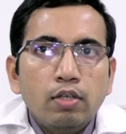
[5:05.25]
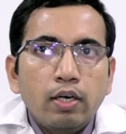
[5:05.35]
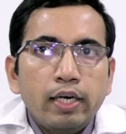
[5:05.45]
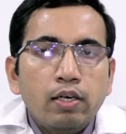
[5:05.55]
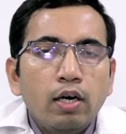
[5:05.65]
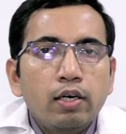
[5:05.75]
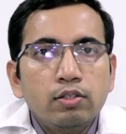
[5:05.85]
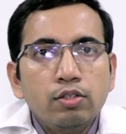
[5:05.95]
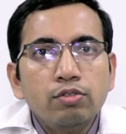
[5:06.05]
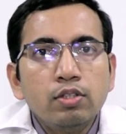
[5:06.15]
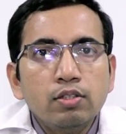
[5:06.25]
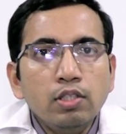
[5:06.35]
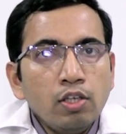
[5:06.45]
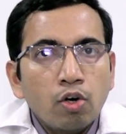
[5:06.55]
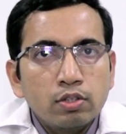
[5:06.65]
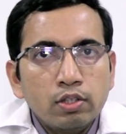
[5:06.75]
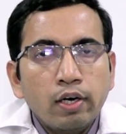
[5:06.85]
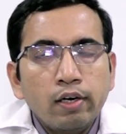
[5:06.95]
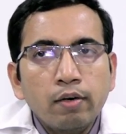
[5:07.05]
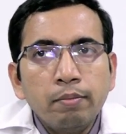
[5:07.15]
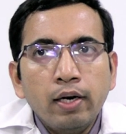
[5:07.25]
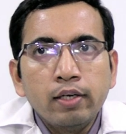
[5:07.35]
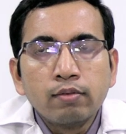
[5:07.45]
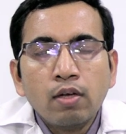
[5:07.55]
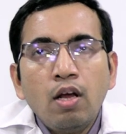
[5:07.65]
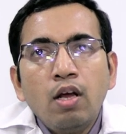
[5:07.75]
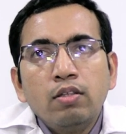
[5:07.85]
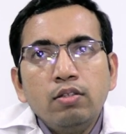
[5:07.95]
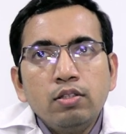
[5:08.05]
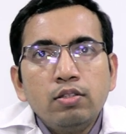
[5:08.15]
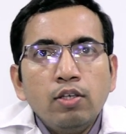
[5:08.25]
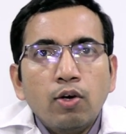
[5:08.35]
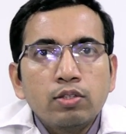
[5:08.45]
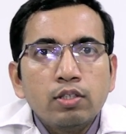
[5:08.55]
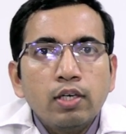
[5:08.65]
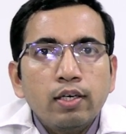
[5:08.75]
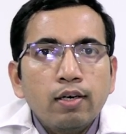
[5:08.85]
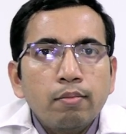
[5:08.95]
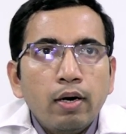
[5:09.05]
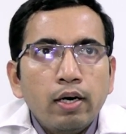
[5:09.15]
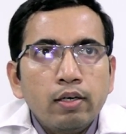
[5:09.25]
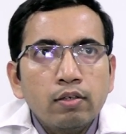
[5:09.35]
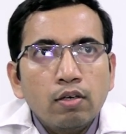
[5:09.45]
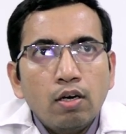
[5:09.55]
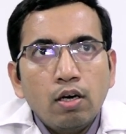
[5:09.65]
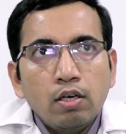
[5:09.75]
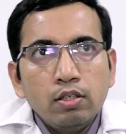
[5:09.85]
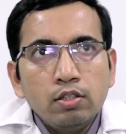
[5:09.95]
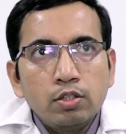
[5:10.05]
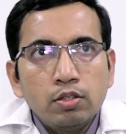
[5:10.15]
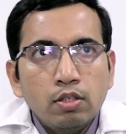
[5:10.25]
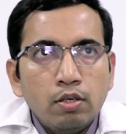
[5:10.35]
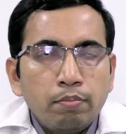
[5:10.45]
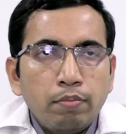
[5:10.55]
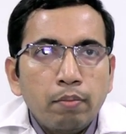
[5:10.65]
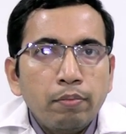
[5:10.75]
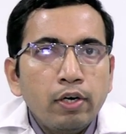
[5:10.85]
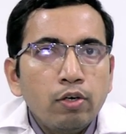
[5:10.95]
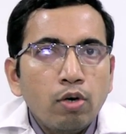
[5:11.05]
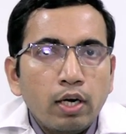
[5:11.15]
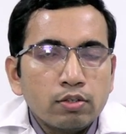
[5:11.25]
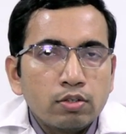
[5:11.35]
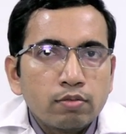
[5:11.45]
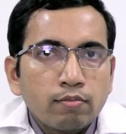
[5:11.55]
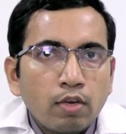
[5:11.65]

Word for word: the right heart receives this deoxygenated blood this deoxygenated blood is uh, pumped into lungs